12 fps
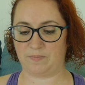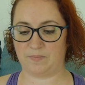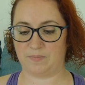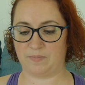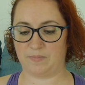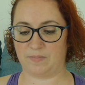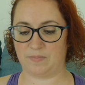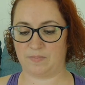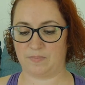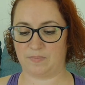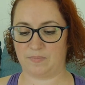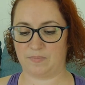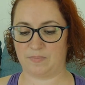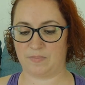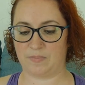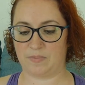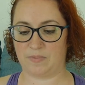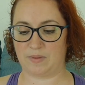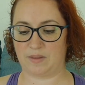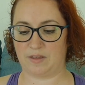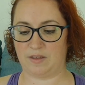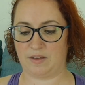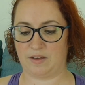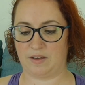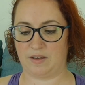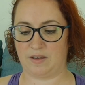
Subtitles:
Nothing is said.